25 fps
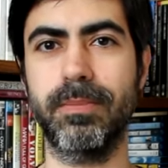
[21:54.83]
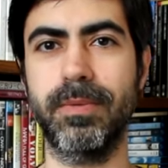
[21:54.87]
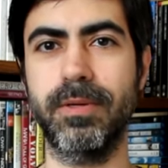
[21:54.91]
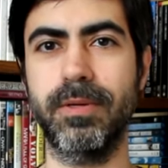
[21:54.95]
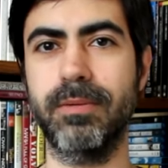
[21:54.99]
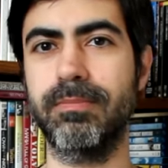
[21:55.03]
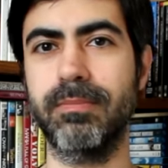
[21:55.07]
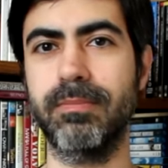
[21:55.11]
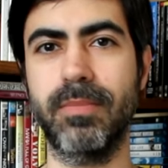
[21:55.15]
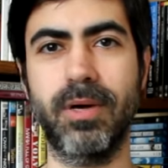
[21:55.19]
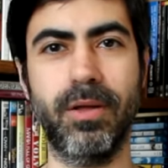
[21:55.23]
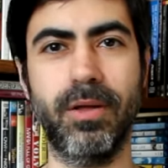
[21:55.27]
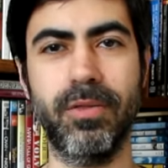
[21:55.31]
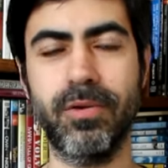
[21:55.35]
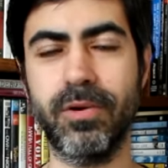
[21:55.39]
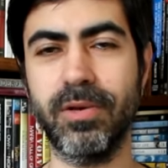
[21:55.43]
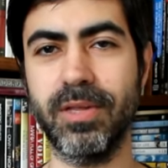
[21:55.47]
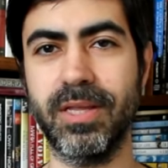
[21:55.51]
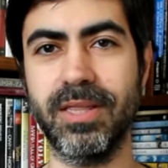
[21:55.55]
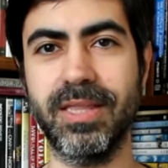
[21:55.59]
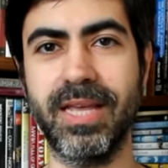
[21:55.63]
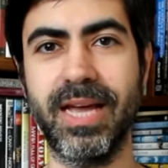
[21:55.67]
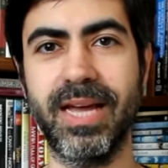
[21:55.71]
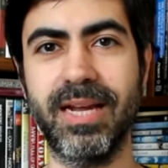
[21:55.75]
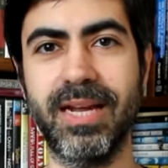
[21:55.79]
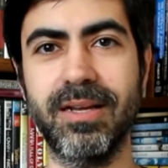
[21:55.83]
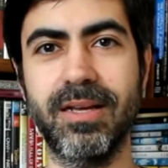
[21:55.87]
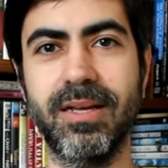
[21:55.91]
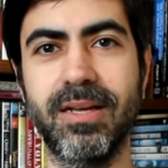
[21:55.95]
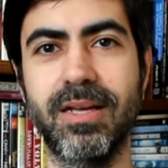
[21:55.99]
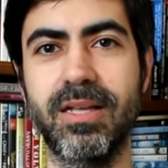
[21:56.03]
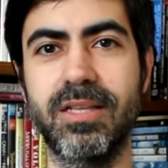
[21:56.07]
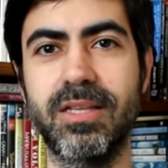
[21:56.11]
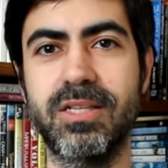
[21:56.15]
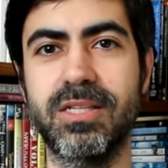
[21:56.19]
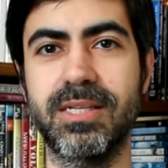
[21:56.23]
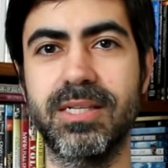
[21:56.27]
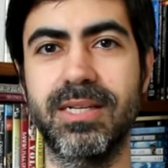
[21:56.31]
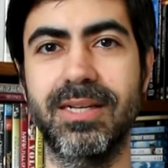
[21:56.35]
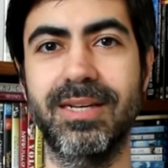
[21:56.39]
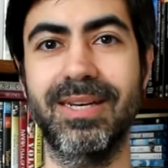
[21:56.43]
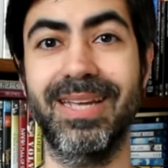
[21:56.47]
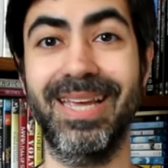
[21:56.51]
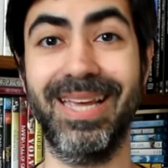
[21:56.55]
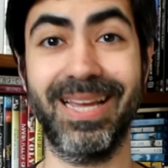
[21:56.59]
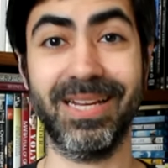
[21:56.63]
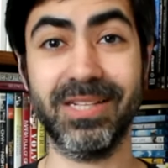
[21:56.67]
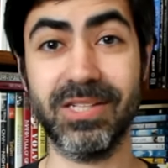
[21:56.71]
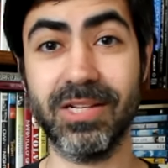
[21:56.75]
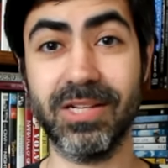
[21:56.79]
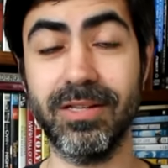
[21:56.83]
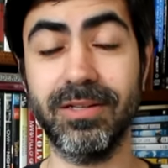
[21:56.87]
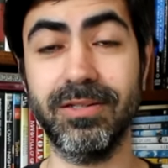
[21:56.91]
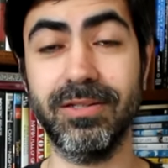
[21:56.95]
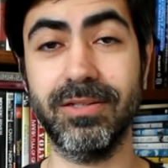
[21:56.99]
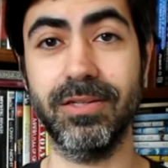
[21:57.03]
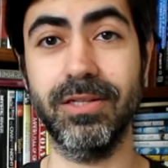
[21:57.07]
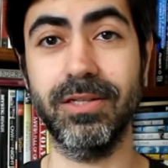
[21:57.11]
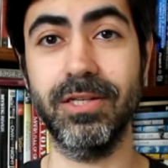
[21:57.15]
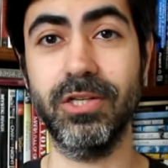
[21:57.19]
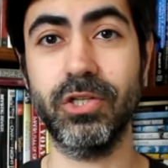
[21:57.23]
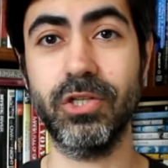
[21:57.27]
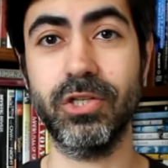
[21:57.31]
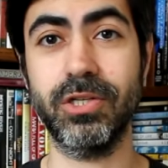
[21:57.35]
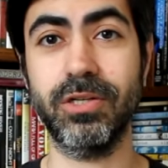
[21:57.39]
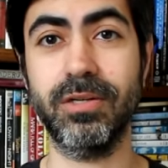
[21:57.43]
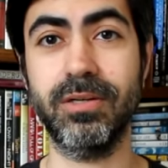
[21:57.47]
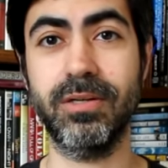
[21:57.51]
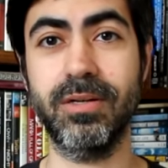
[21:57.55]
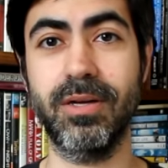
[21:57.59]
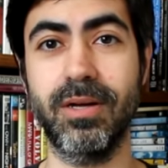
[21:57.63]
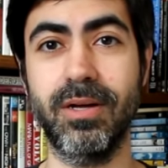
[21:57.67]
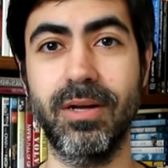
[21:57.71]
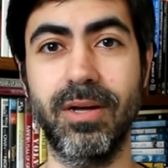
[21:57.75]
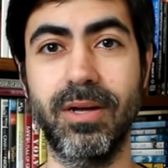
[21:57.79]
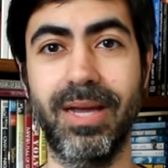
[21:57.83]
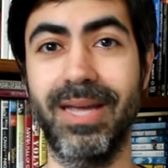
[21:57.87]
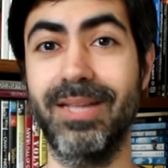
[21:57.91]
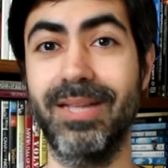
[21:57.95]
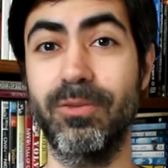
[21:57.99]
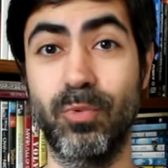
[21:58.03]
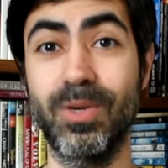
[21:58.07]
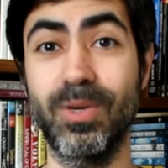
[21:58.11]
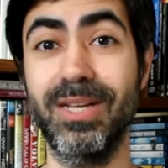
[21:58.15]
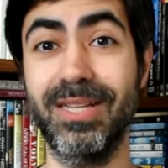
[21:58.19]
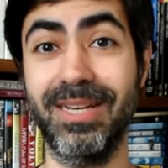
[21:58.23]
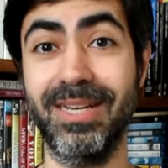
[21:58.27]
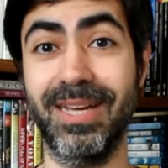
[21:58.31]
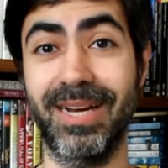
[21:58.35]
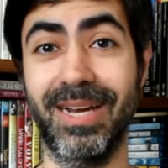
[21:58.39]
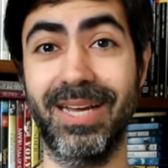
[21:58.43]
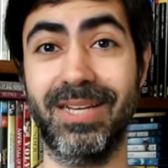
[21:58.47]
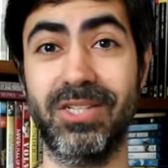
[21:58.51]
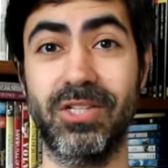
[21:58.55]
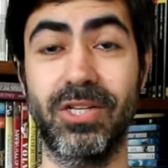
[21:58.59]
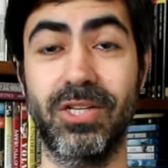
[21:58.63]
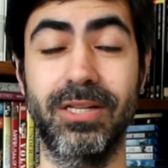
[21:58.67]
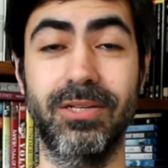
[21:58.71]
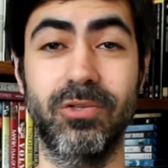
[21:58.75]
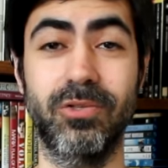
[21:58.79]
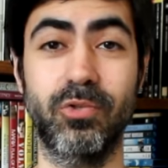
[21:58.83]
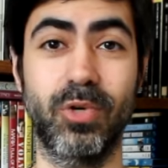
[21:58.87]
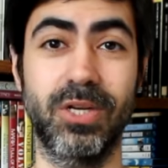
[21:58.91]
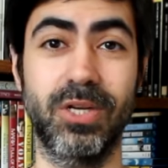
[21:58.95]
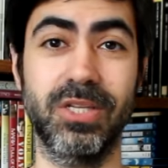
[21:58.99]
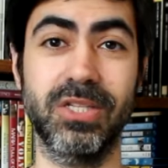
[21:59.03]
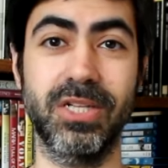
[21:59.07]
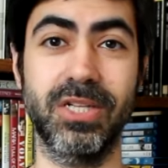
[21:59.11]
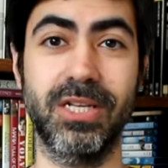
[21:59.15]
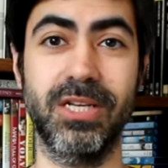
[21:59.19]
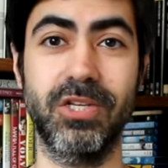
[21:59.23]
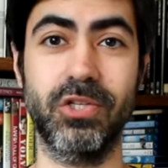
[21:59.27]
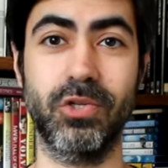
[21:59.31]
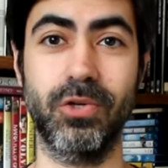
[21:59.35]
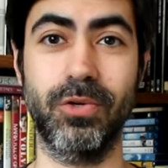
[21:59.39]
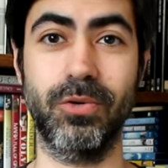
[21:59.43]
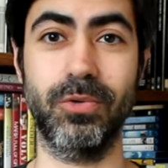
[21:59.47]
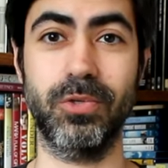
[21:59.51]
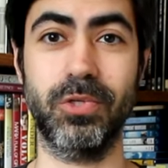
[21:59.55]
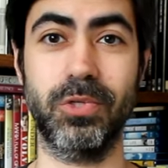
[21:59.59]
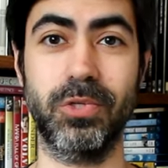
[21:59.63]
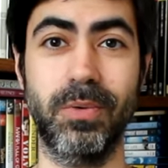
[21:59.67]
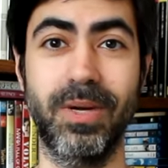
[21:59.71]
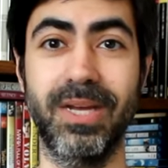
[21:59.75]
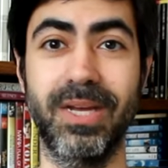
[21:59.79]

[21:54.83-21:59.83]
But other than that, it's an excellent edition and really an excellent translation also.